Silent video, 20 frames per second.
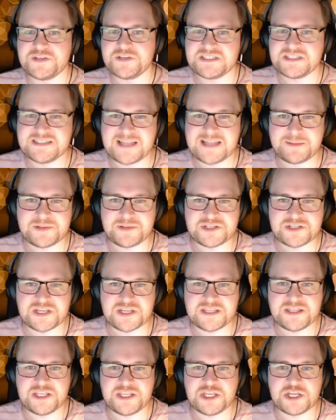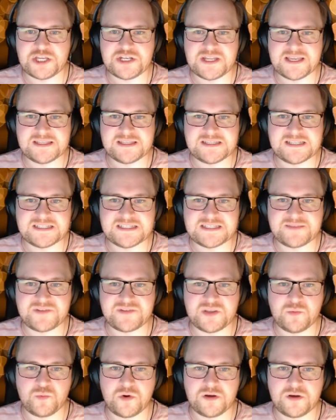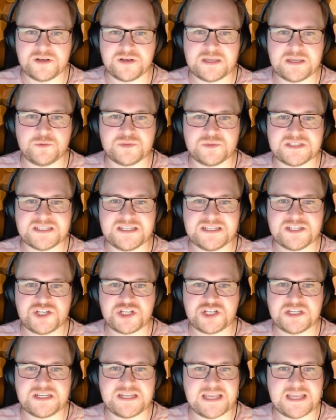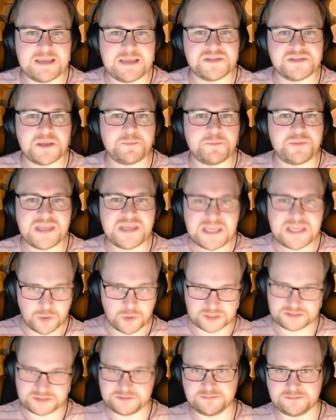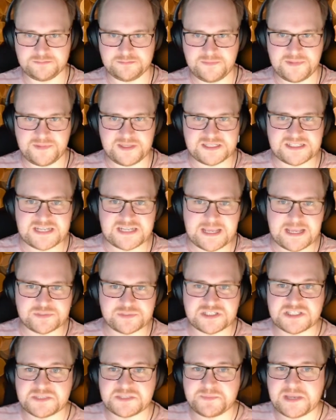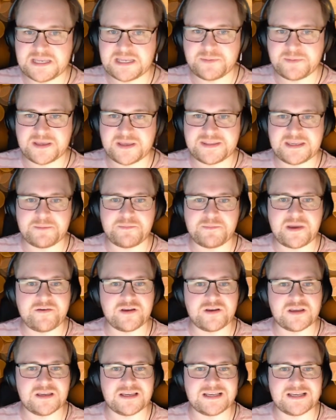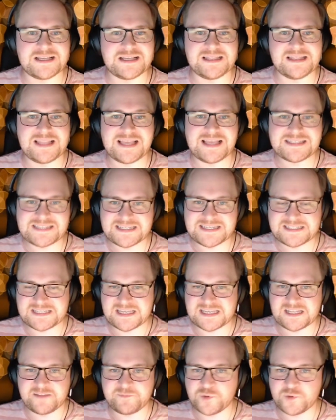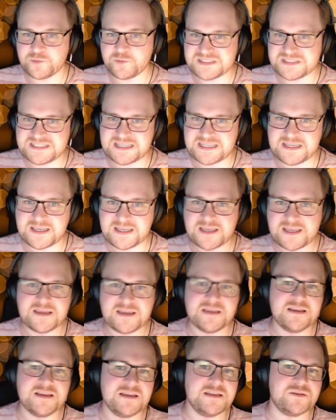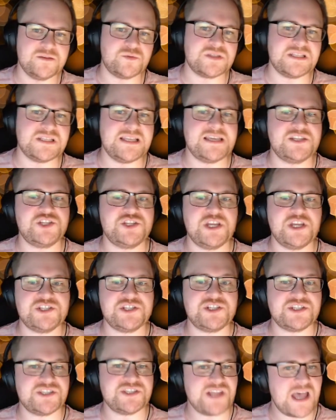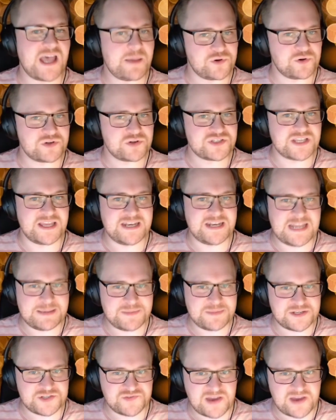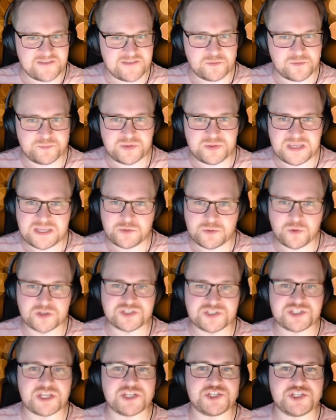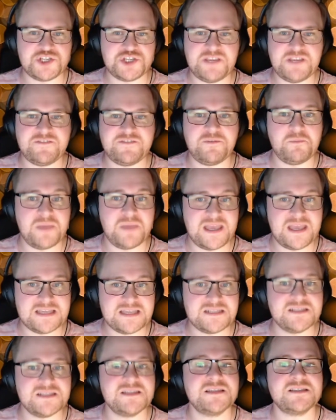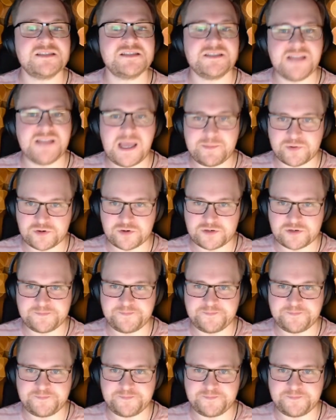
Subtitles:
first established in the year 1971, it was initially named Pequod. This name was inspired by the American classic tale of Moby Dick, was later changed to Starbucks, a name that derived from Pequod's chief mate, Starbuck.